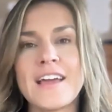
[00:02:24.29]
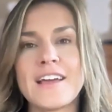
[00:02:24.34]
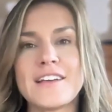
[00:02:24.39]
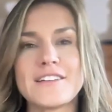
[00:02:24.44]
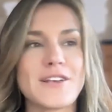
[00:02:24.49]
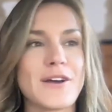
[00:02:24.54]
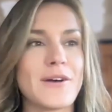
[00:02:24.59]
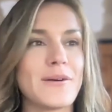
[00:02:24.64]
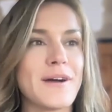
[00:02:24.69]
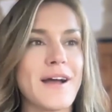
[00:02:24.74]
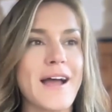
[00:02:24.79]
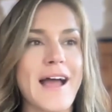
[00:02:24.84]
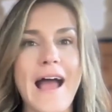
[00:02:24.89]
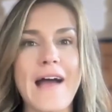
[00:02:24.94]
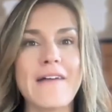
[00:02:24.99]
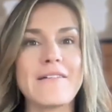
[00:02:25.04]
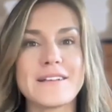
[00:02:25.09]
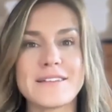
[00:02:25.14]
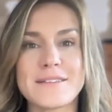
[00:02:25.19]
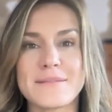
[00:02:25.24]
So,
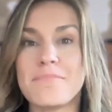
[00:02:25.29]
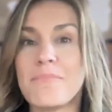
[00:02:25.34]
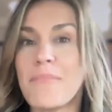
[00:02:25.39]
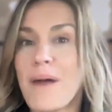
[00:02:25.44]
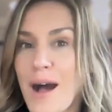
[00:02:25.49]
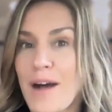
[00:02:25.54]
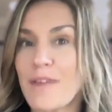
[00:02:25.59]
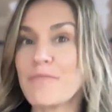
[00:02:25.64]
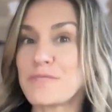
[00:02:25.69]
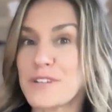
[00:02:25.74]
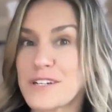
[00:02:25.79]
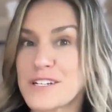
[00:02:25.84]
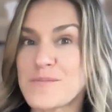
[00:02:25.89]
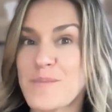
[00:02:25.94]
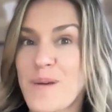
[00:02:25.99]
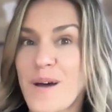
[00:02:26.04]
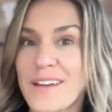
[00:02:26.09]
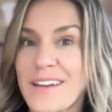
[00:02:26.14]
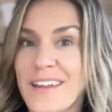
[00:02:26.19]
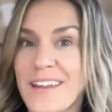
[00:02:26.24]
how is mom
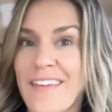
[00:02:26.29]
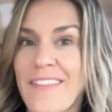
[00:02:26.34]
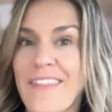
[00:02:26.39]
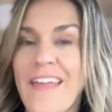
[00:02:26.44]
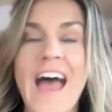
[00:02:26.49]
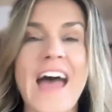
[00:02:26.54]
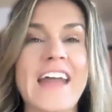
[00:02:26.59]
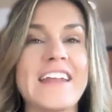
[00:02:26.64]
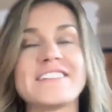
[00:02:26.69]
responding in that?